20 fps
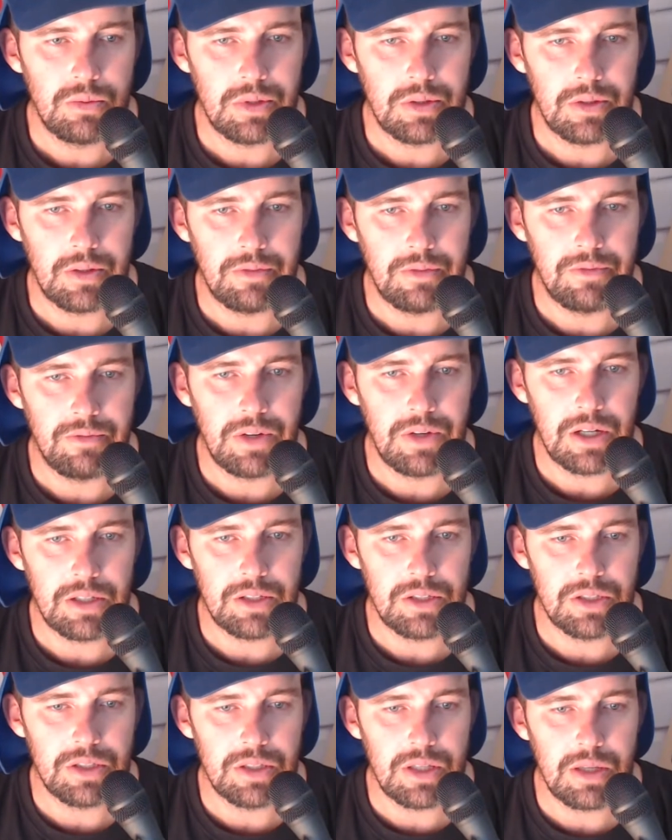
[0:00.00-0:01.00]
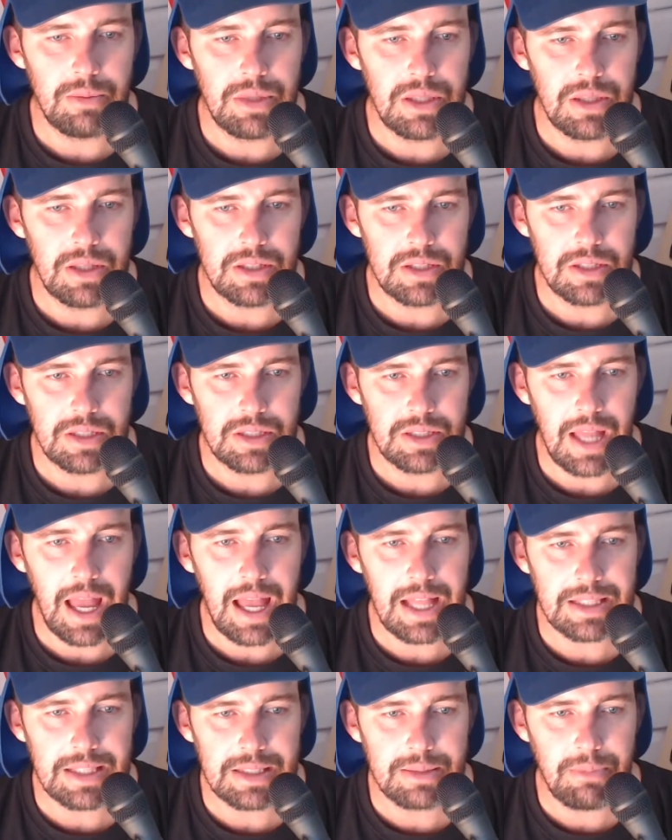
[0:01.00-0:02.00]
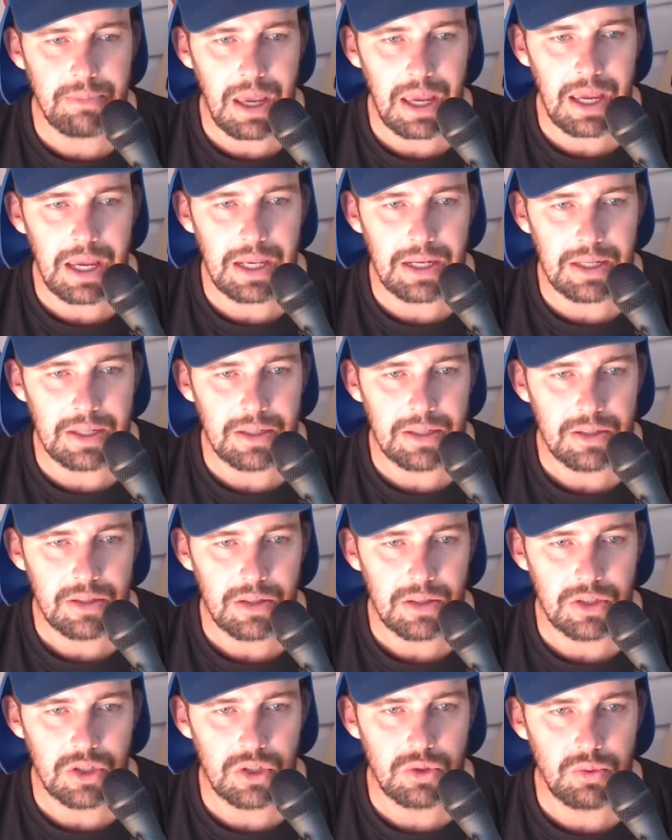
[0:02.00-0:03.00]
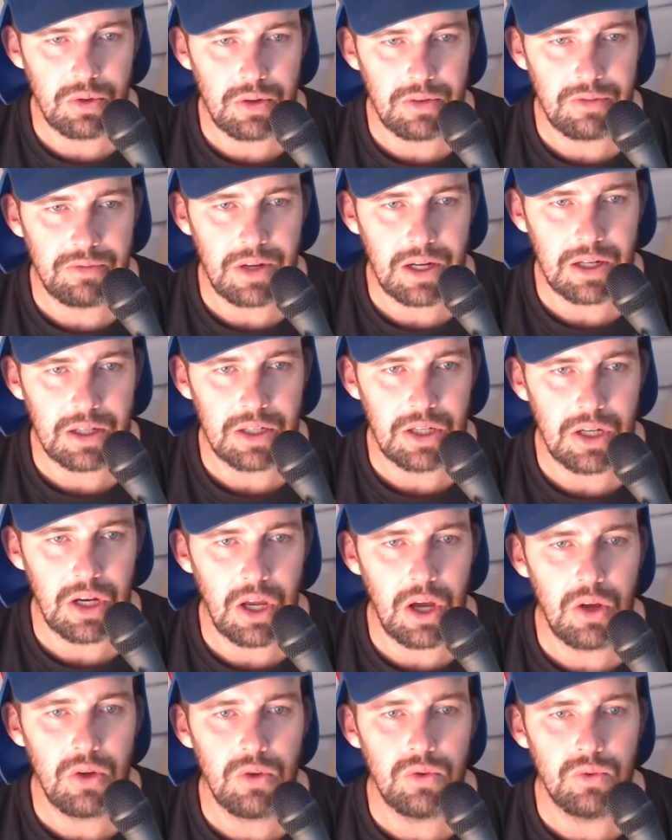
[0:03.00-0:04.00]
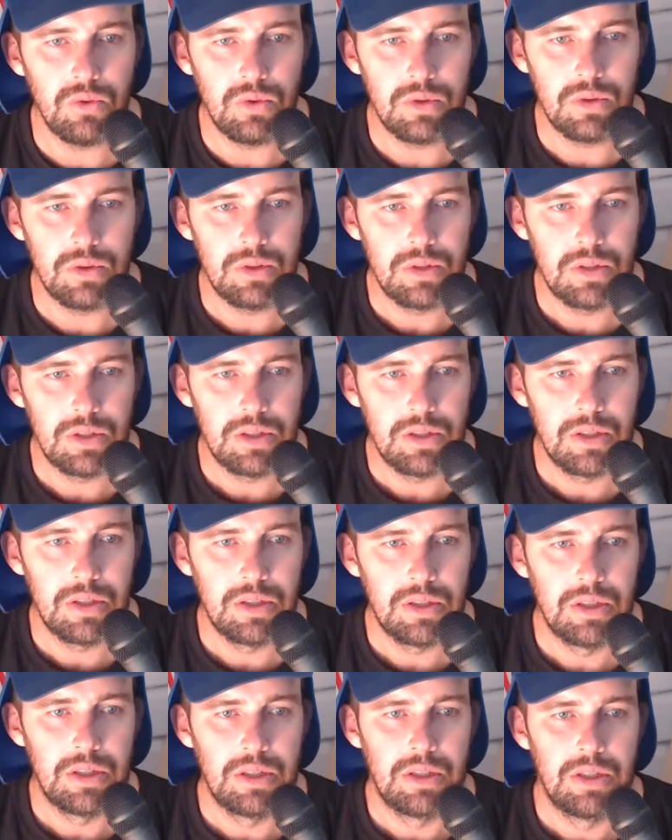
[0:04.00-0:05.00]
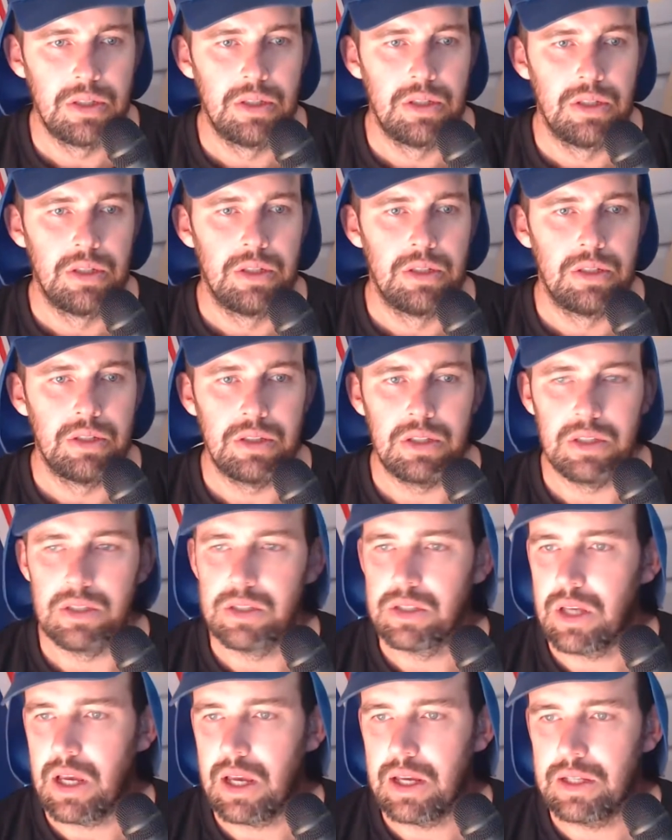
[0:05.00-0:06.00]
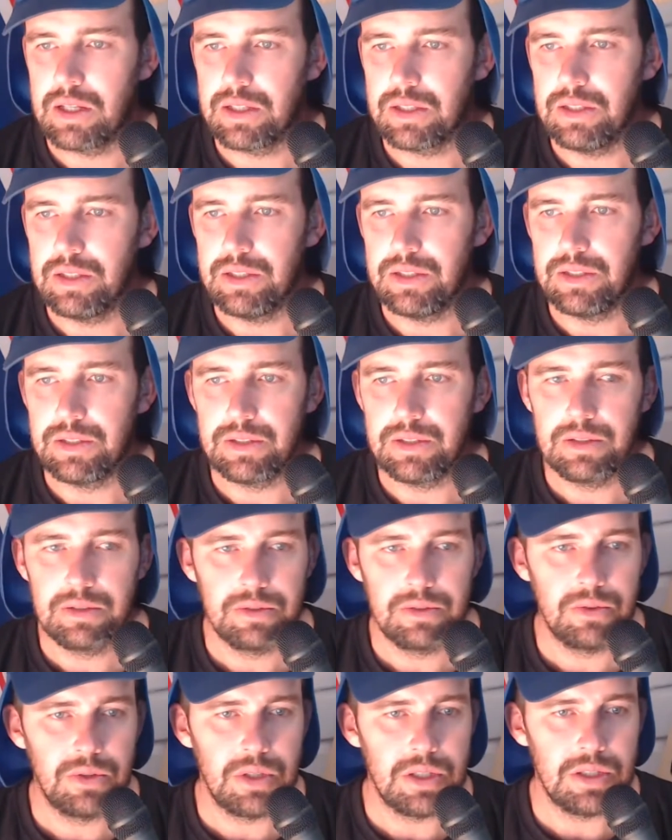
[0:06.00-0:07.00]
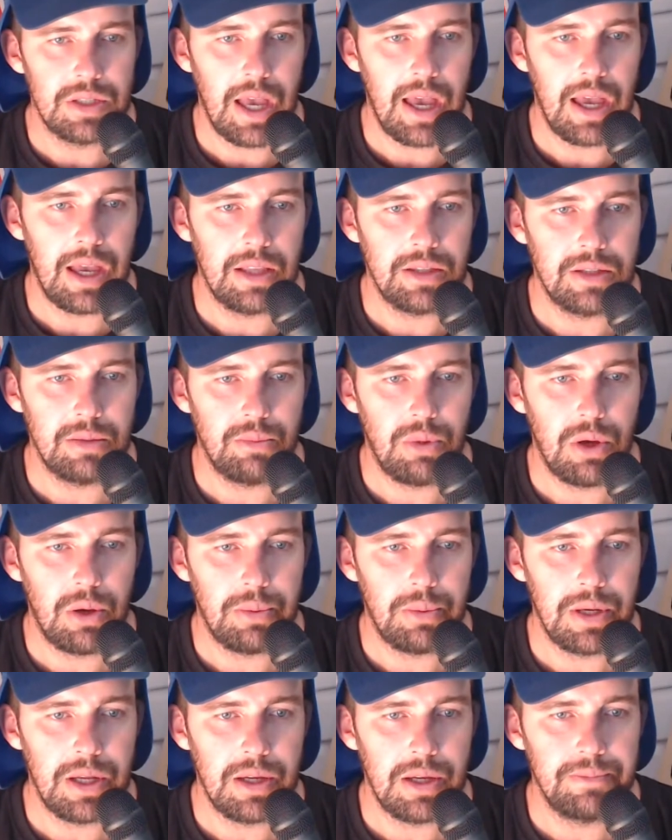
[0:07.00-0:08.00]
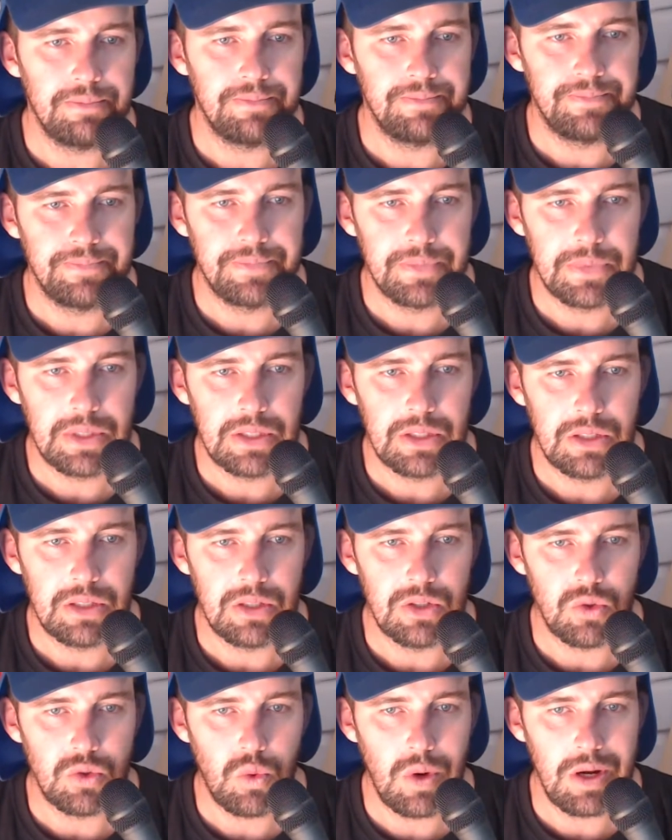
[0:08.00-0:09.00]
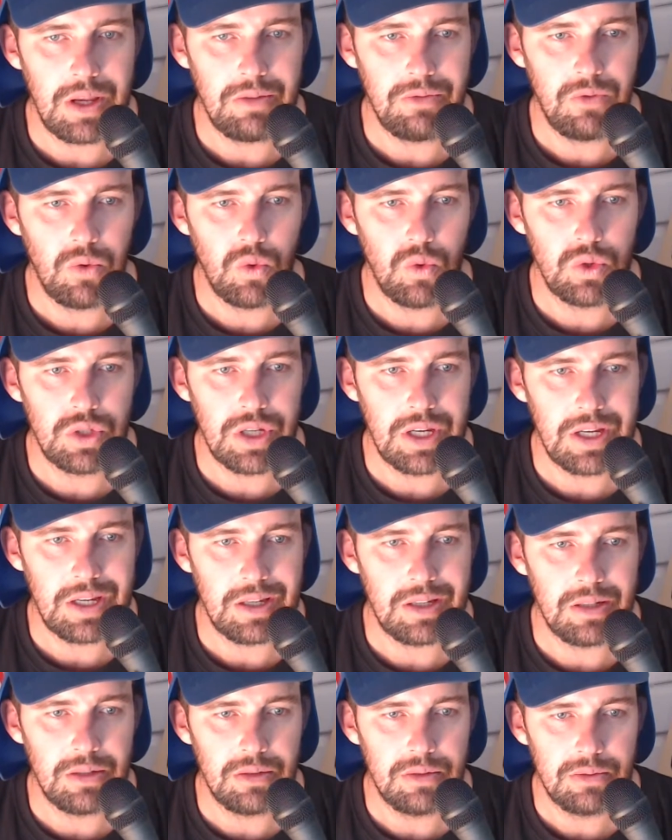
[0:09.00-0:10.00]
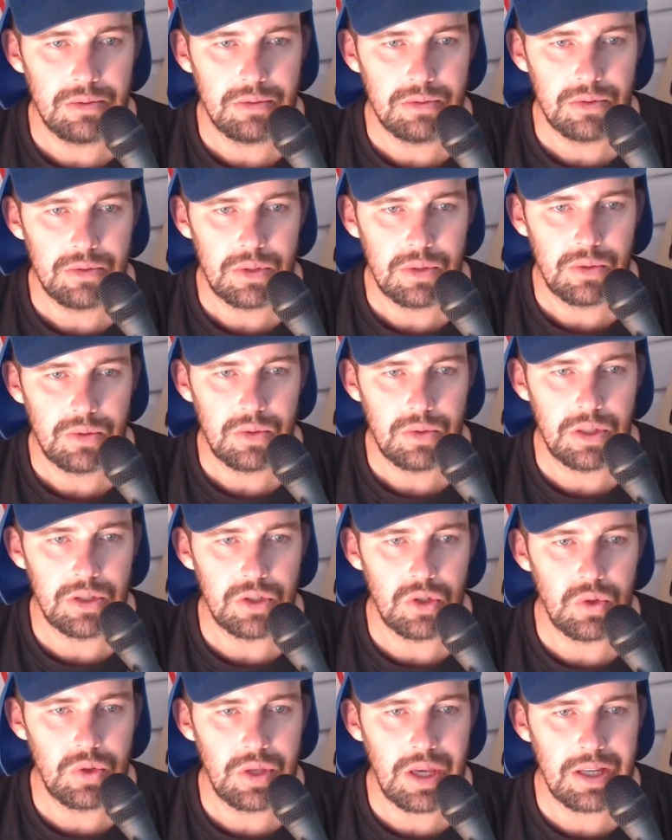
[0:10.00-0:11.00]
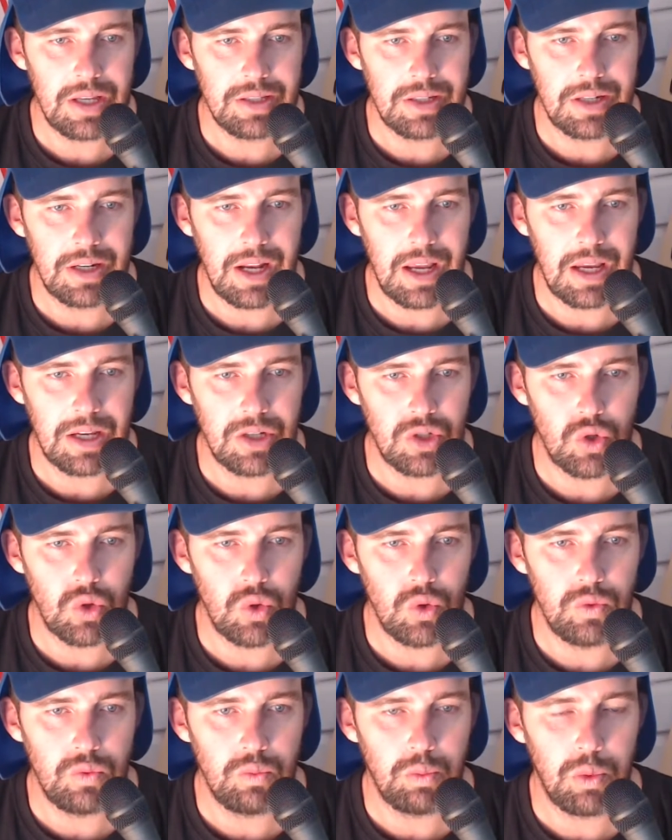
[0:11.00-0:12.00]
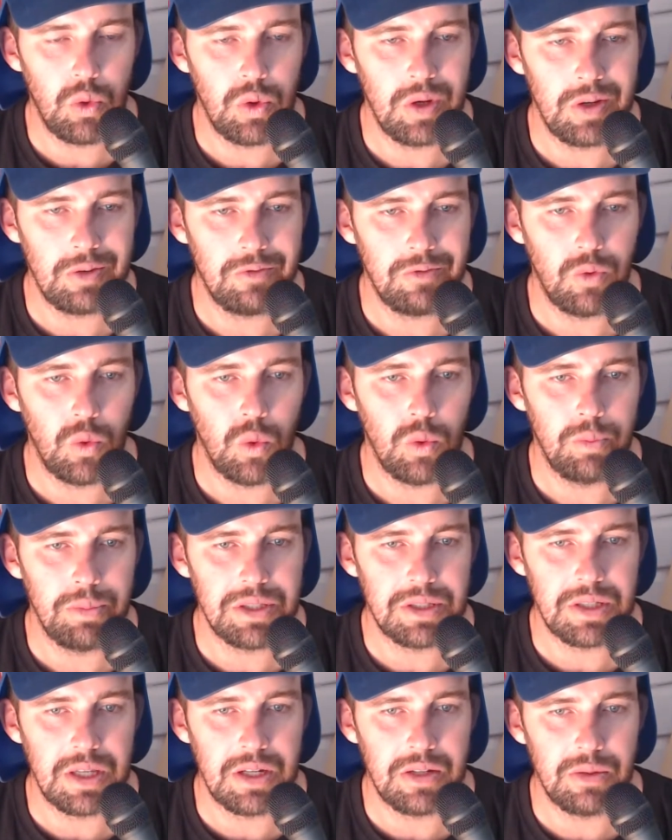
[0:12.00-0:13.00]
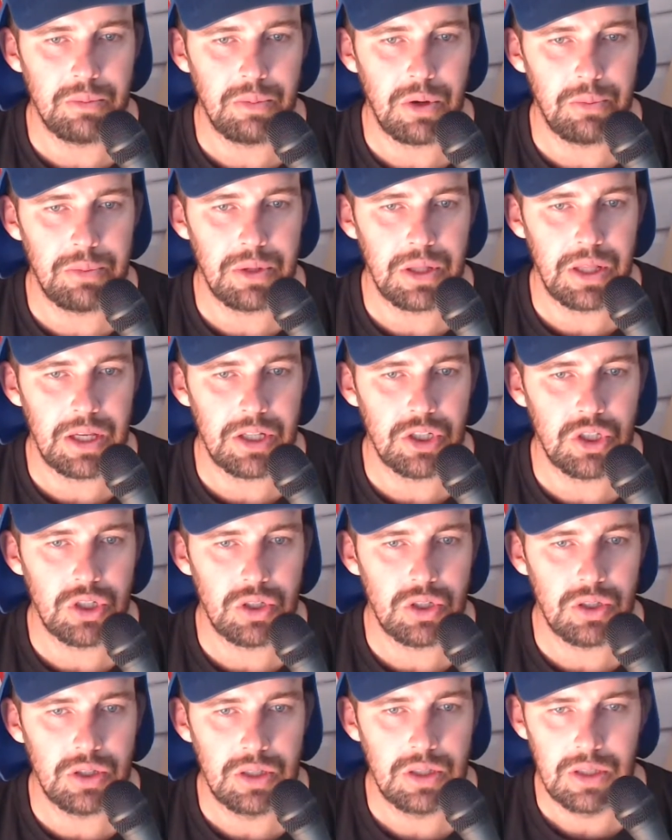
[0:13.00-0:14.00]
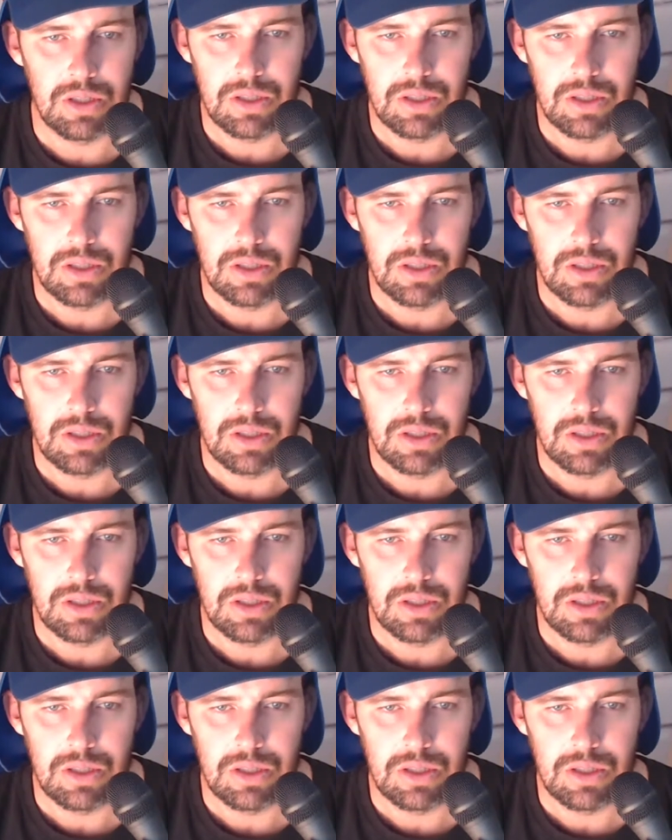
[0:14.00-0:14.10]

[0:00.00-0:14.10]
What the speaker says: What the fuck? Just give me the stats, man. I just want to fucking know. They're saying all these ads are popping up. In 2014, in 2008, 2.4% of the population